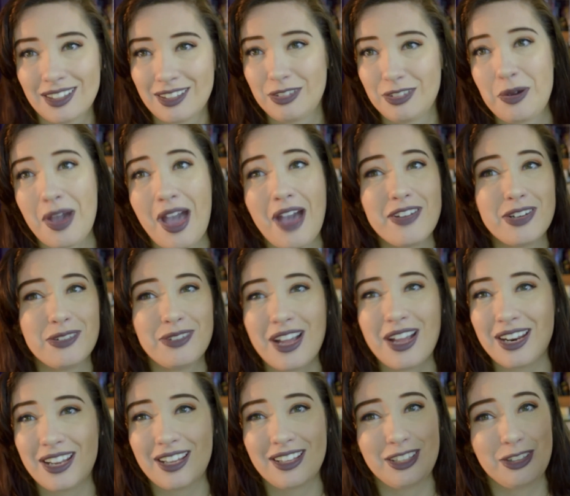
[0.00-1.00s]
you haven't
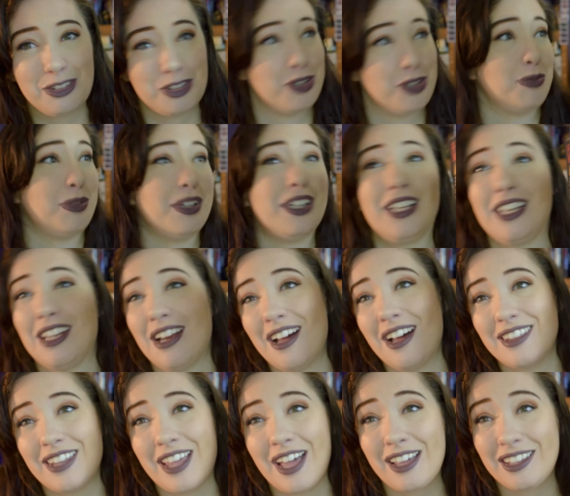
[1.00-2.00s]
read it, you should really get
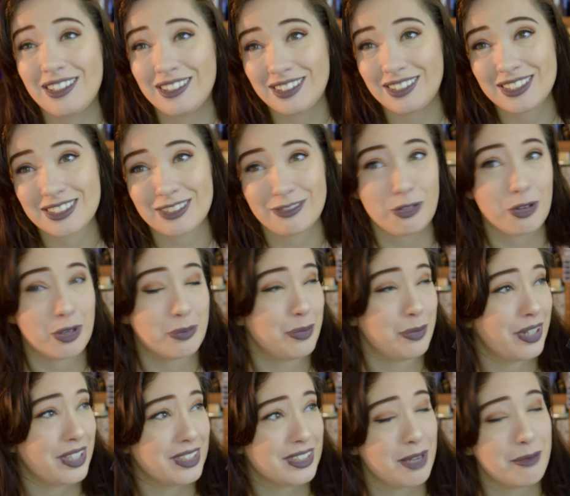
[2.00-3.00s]
on that because the 4th
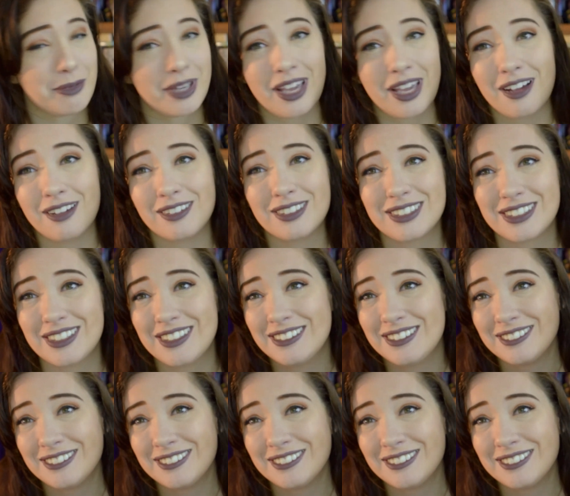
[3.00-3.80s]
book is coming out. So